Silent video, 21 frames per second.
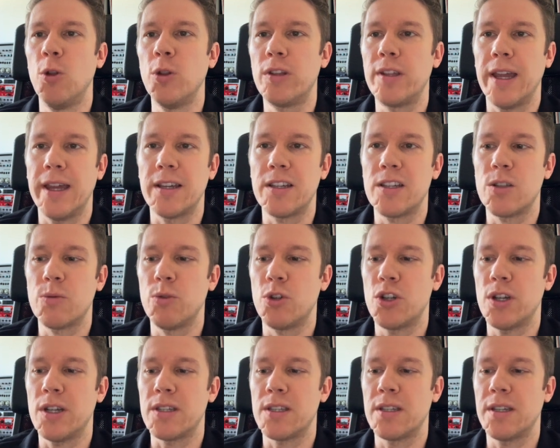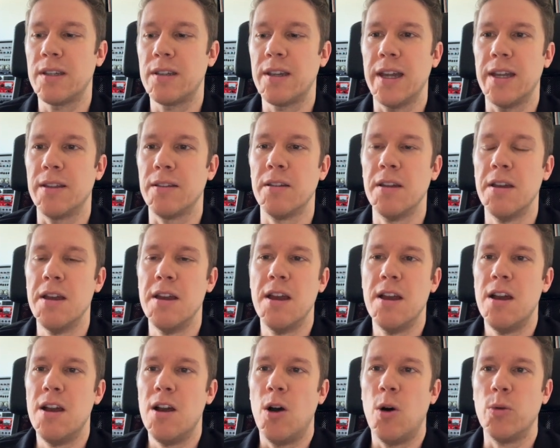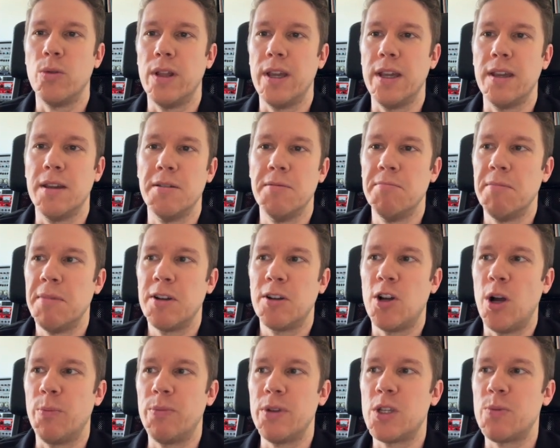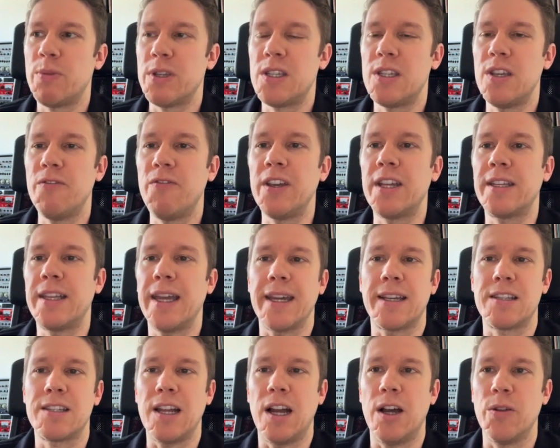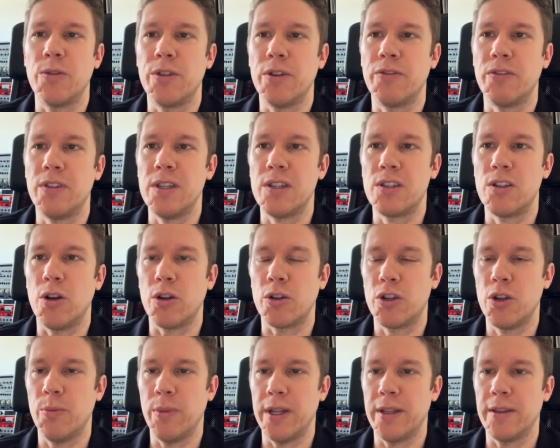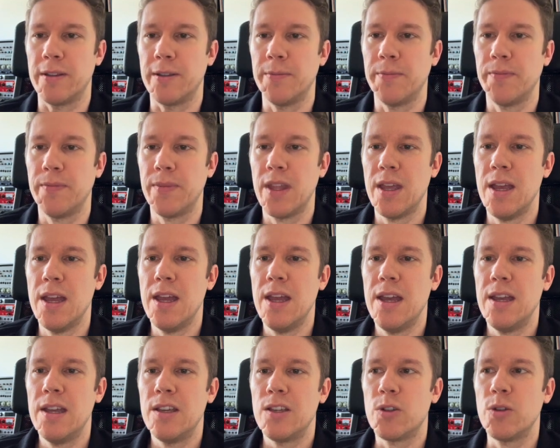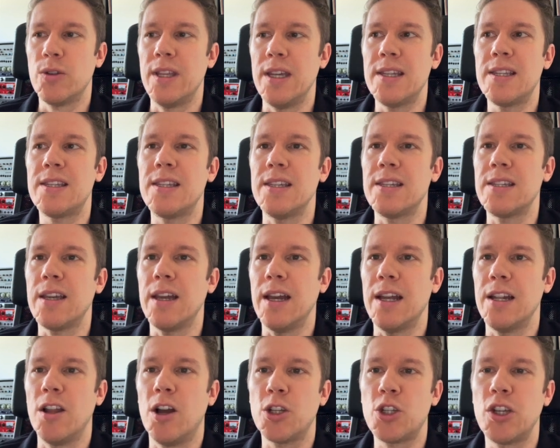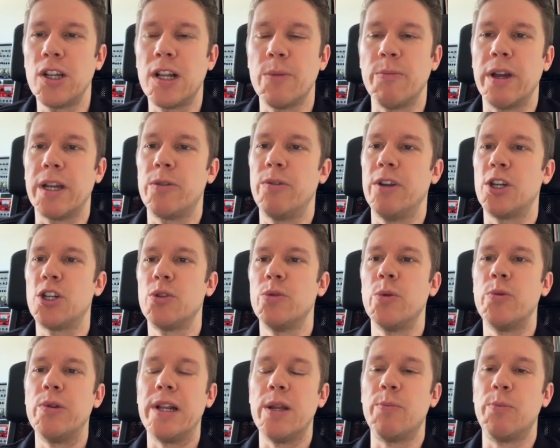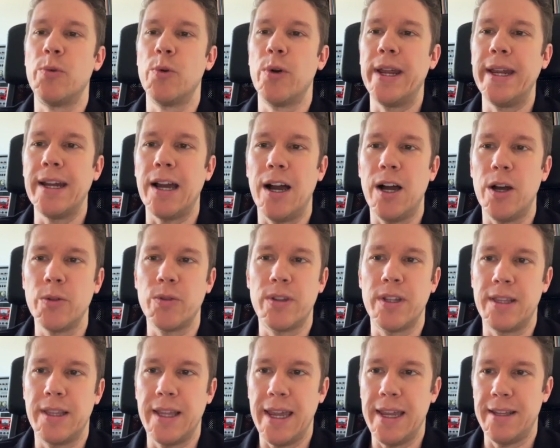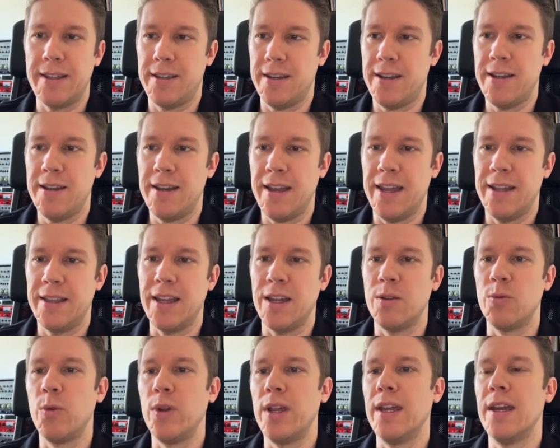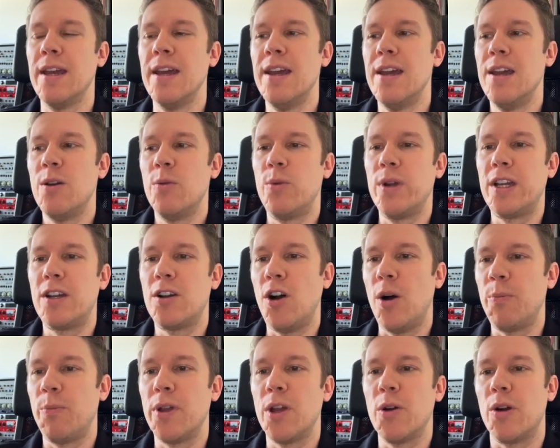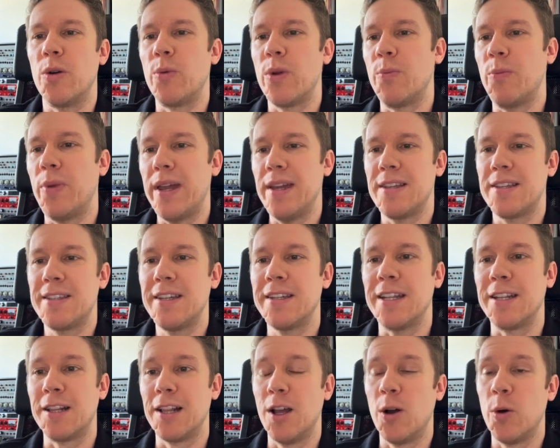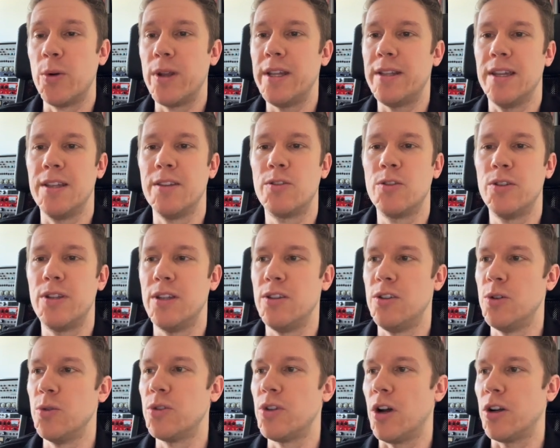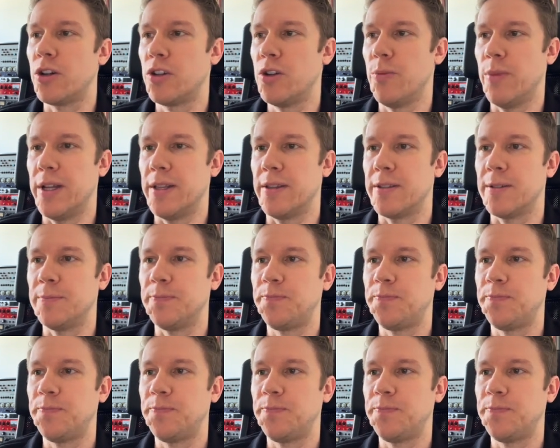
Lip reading: text. We just can only copy specific text out of this document. So this is a logical migration. We really bring out the data and then we copy or we paste it and load it into the new document.